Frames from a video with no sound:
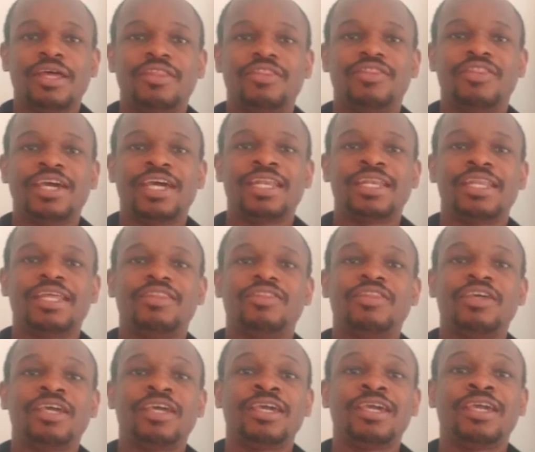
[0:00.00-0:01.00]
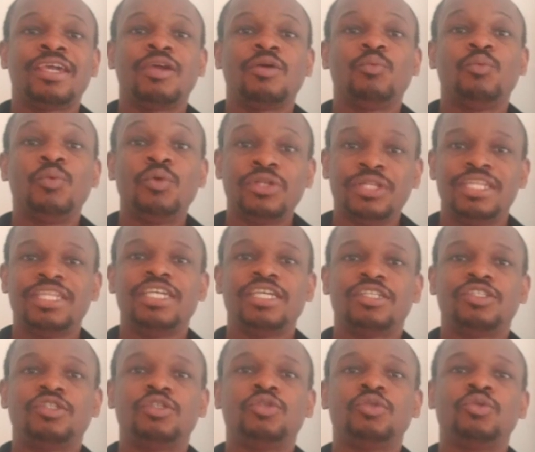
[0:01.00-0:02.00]
then they would
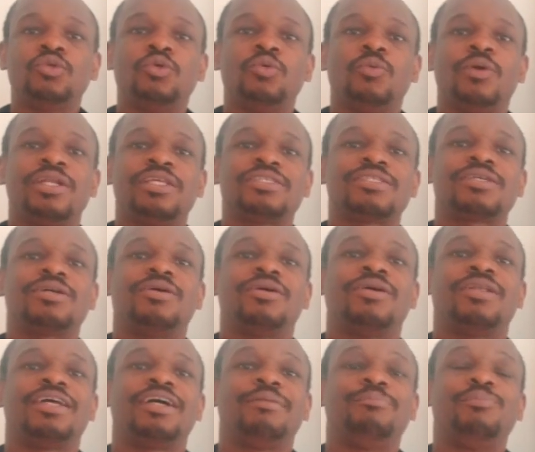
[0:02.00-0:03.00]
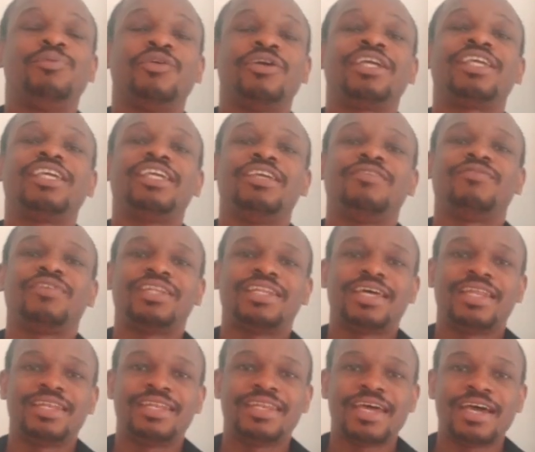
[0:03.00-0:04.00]
need to do what is called a break-even
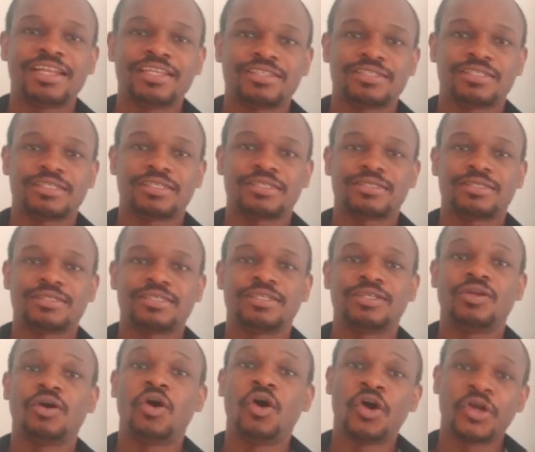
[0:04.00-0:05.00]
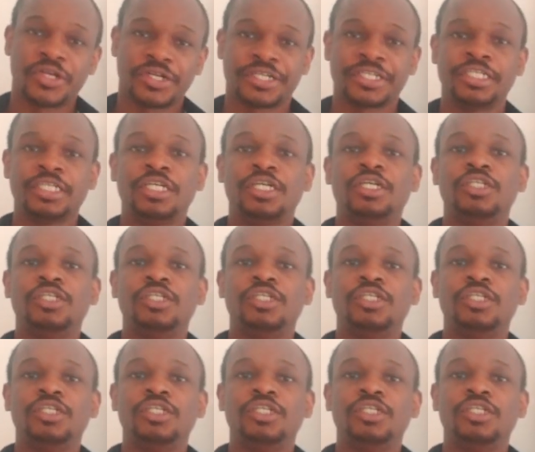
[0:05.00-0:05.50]
analysis in order